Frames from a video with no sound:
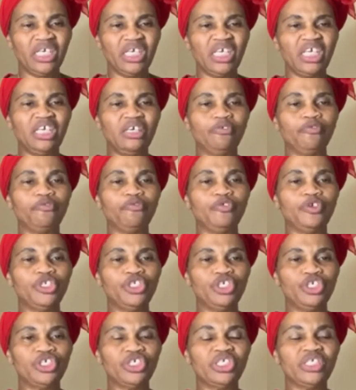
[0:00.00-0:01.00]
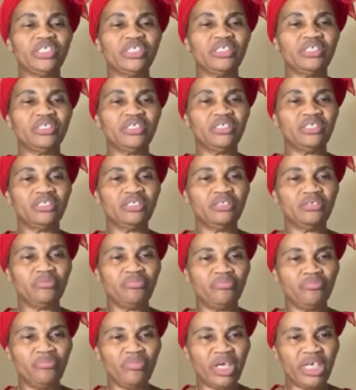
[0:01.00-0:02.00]
He finished his
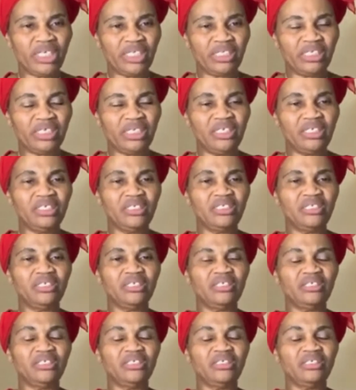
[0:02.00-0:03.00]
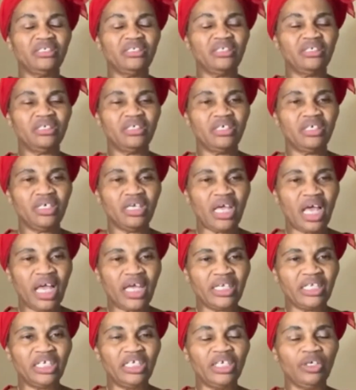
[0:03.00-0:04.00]
medicine
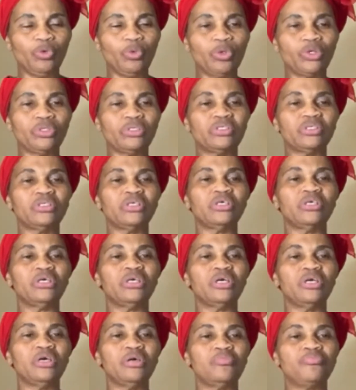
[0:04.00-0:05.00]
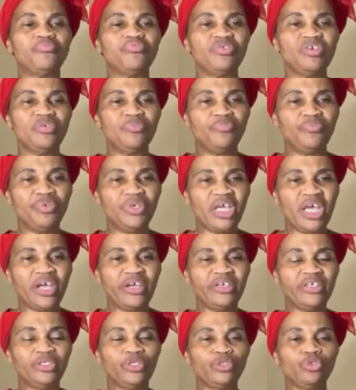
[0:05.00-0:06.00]
and he was
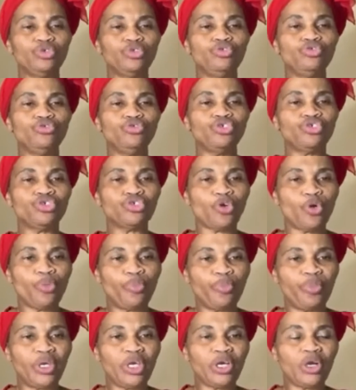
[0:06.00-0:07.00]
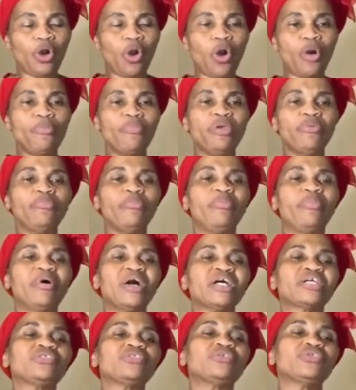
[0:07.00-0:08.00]
preparing to do shopping, coming
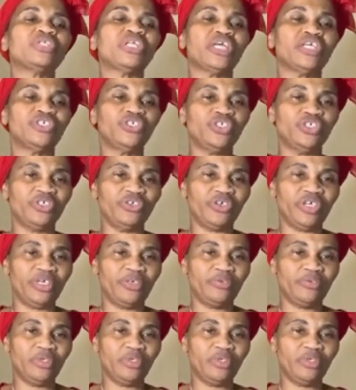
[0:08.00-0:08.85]
back to Nigeria